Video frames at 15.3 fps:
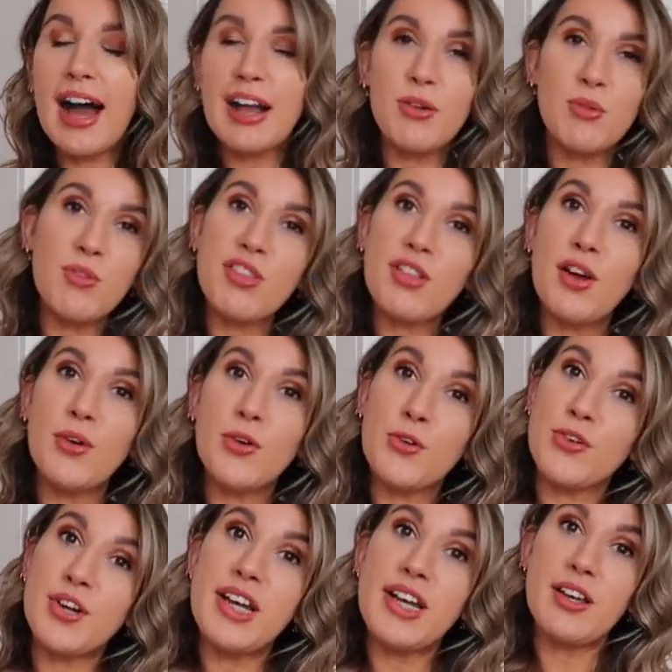and also
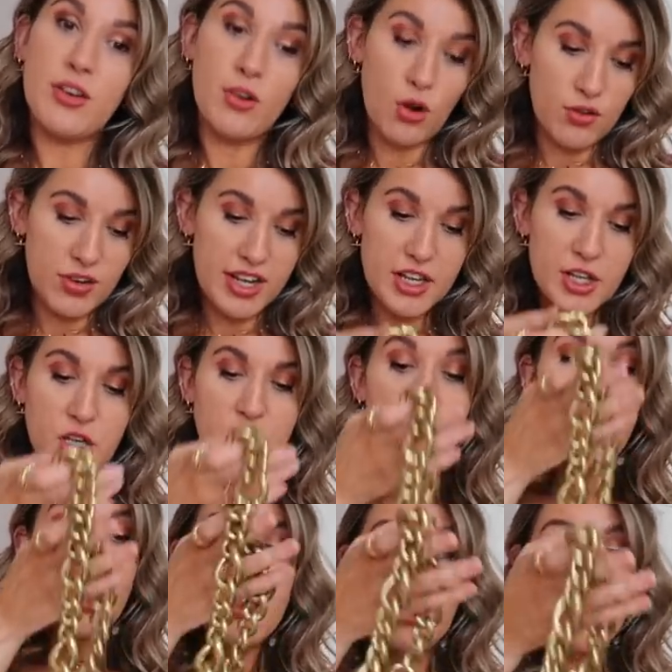green and orange.
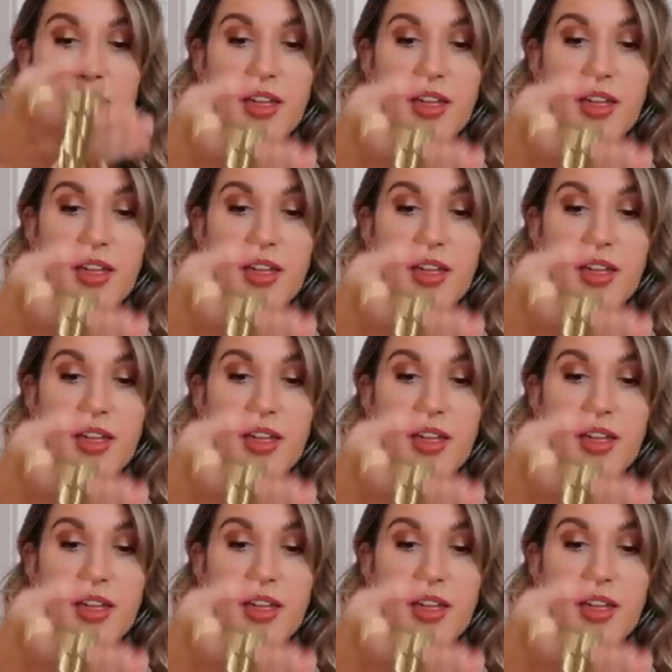So